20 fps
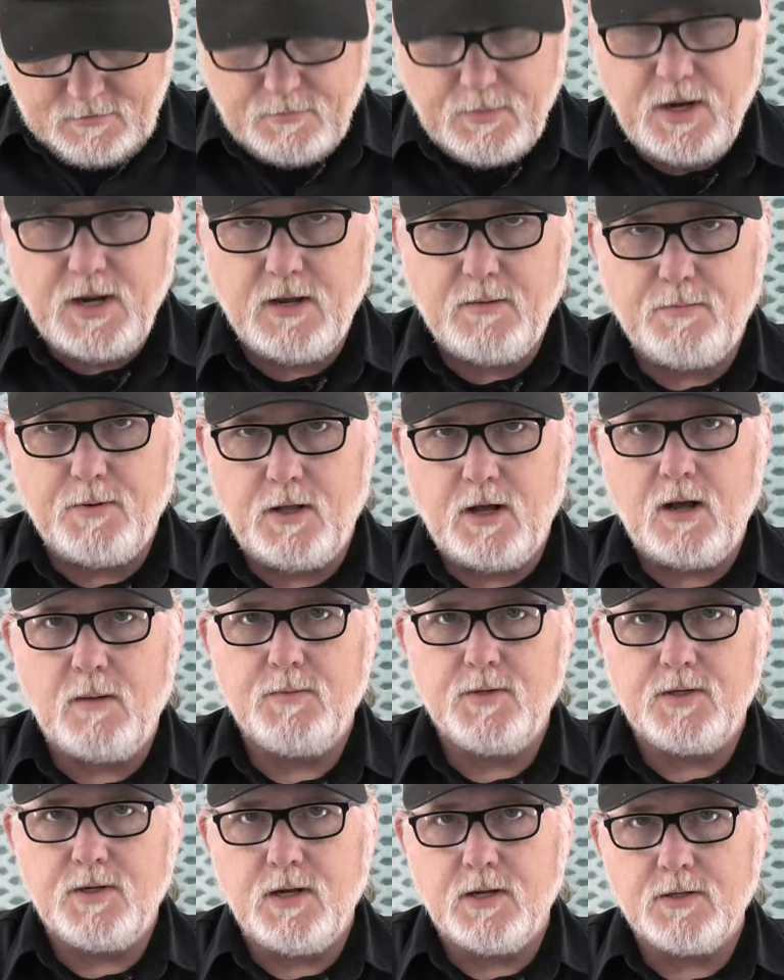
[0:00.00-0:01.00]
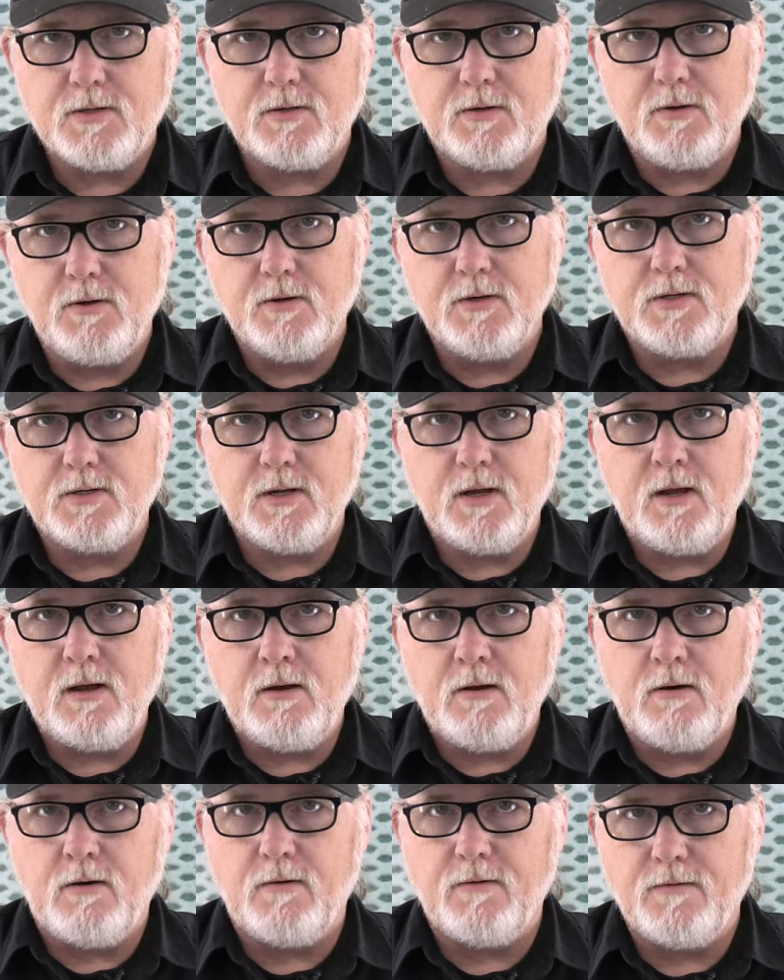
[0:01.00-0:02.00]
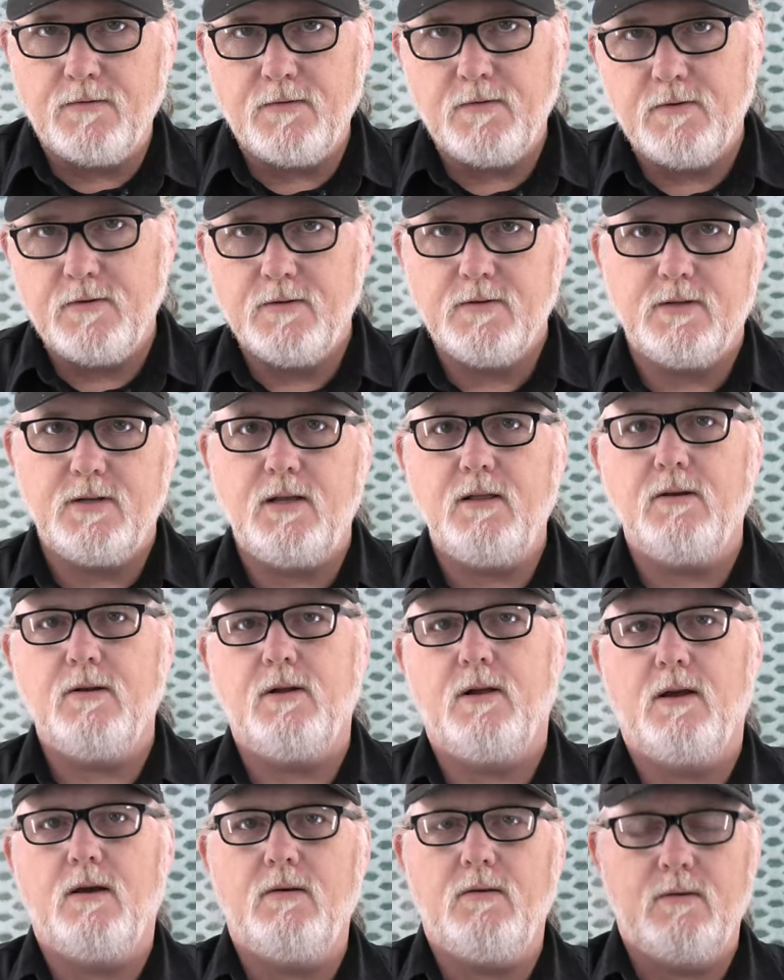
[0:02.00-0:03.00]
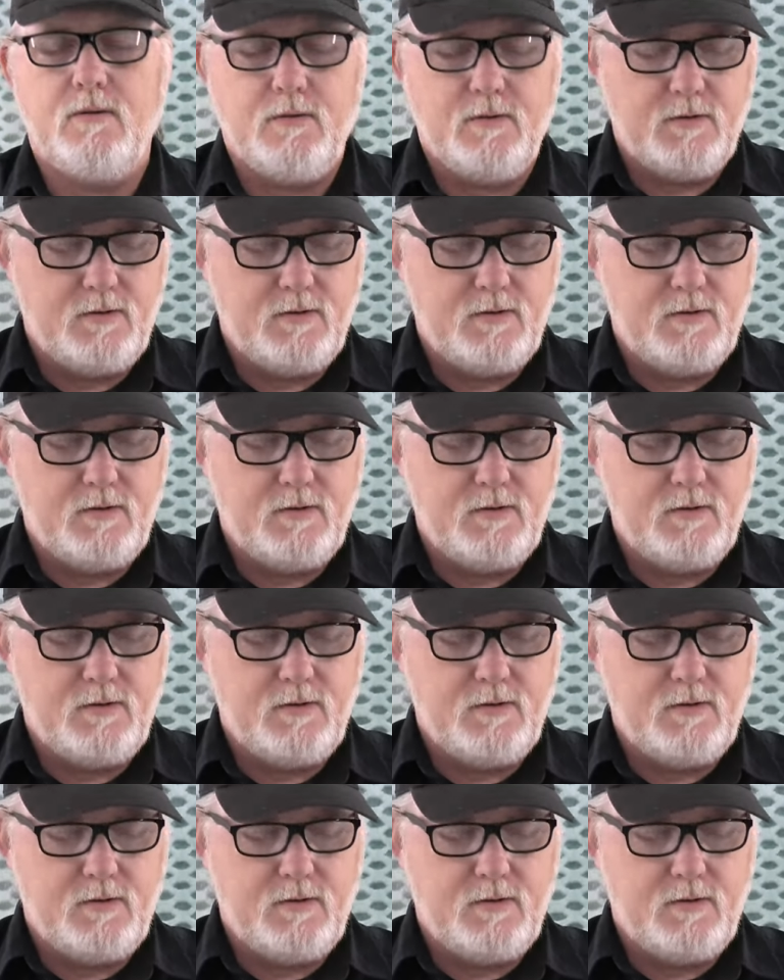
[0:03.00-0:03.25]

make blob stencil yourself. See, there you go.